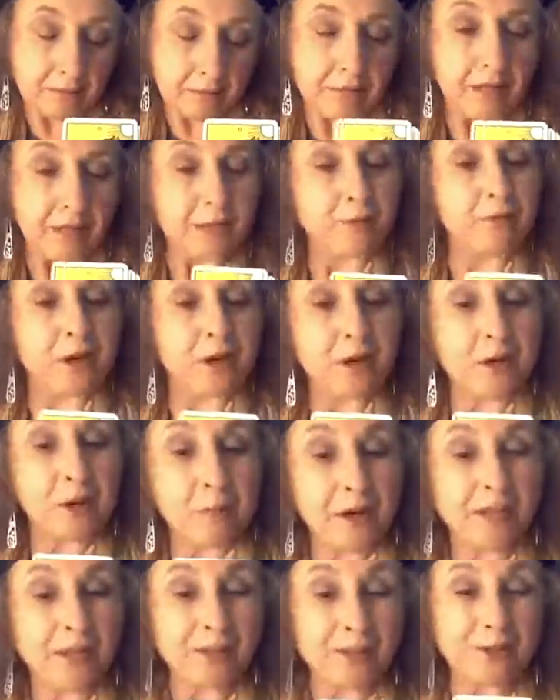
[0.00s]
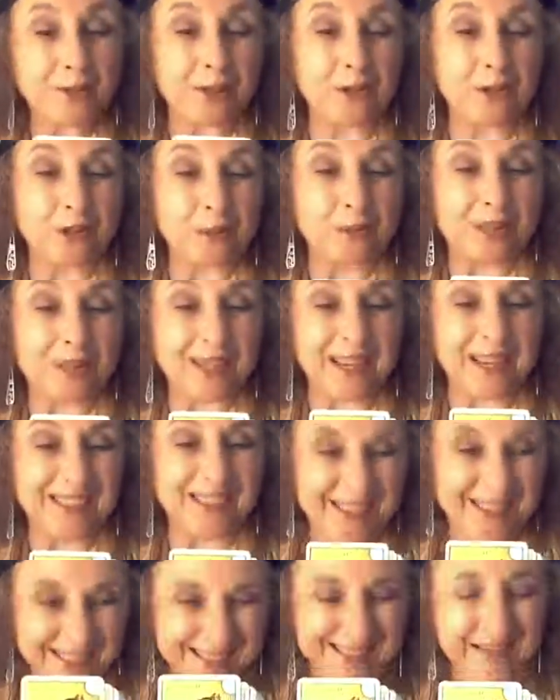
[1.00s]
in the very best of
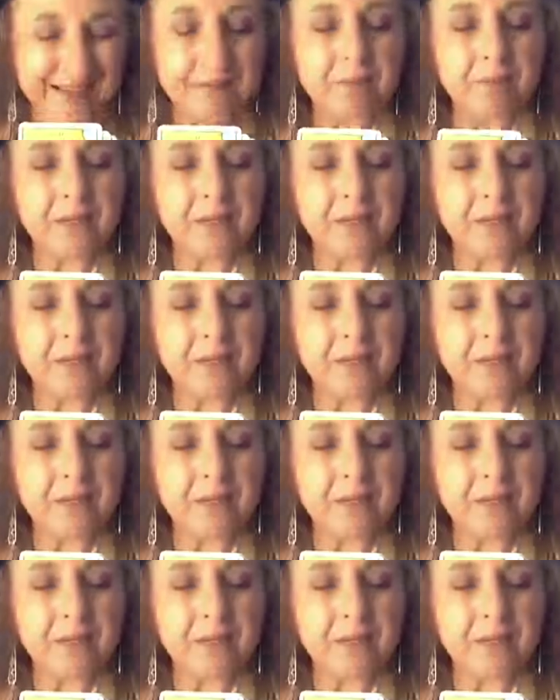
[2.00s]
circumstances,